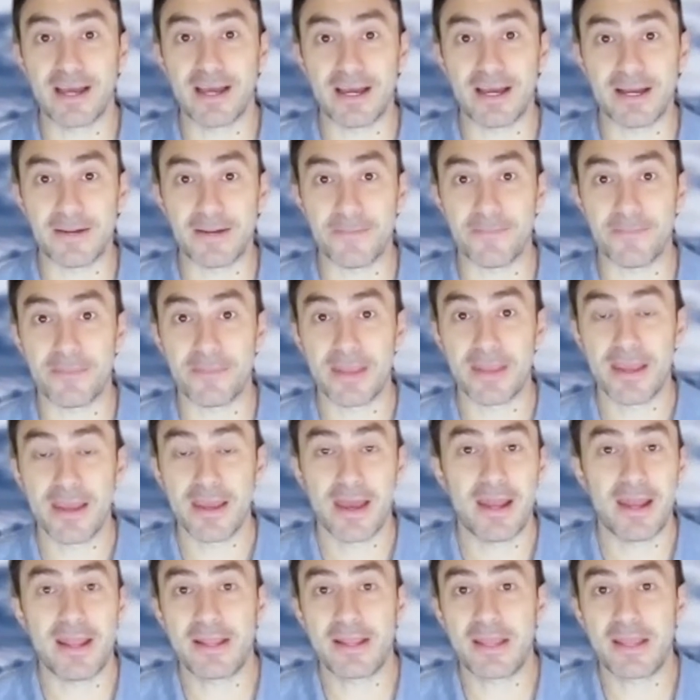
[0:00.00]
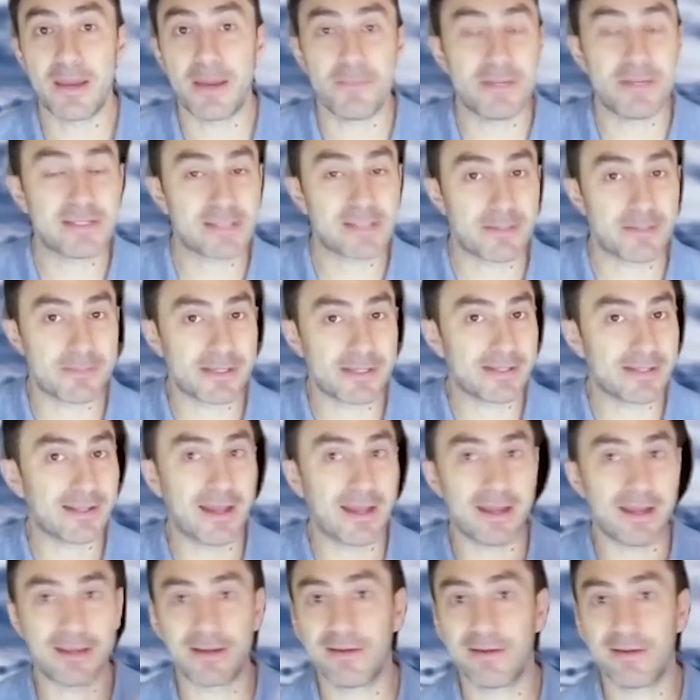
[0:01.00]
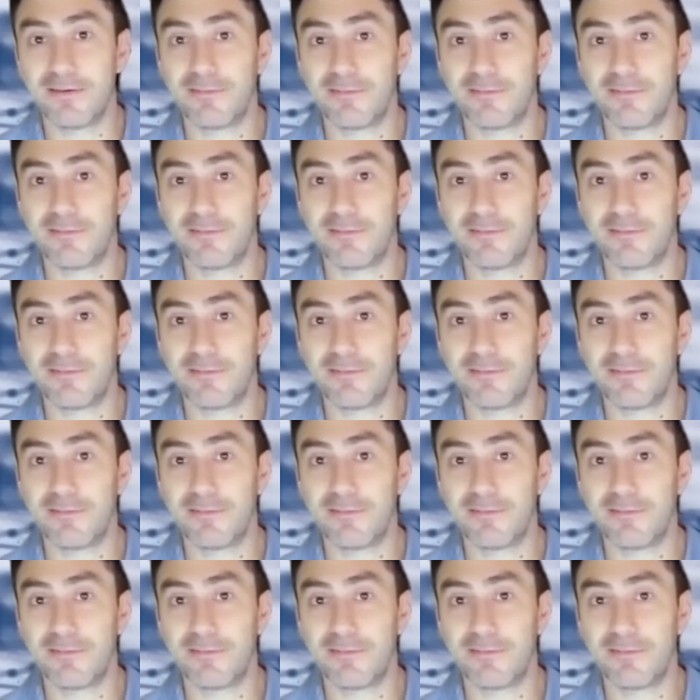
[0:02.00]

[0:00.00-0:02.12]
And it can be something like,